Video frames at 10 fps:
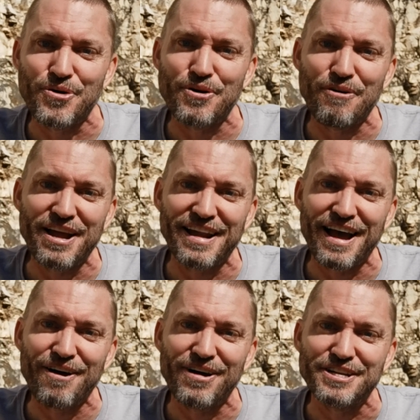doing right
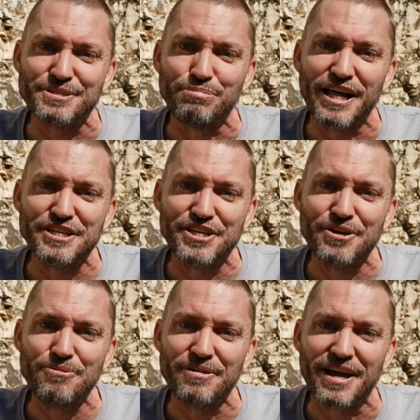now. I just bless
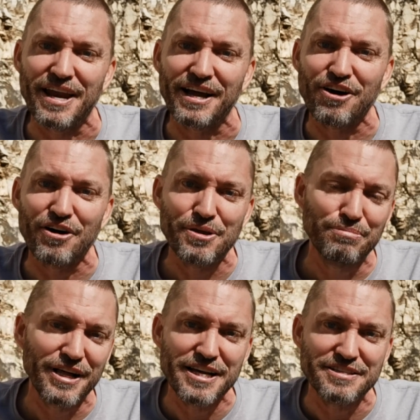you, and I call
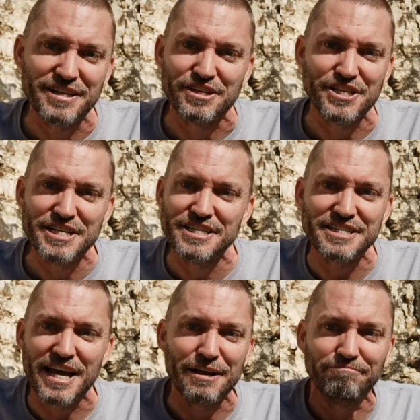you blessed in
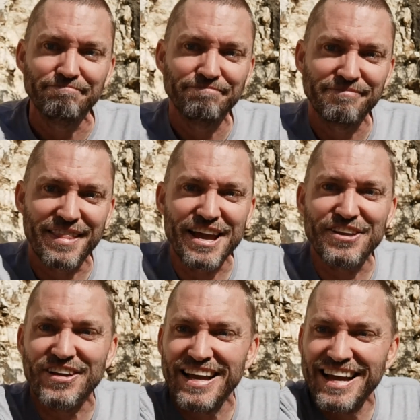Jesus' name.
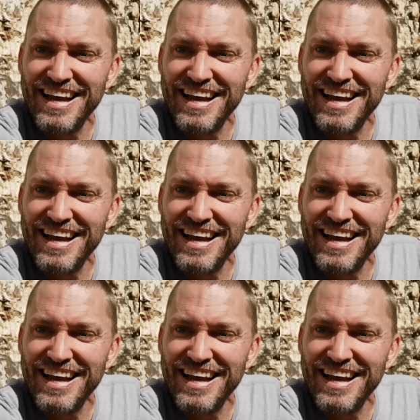Thank you.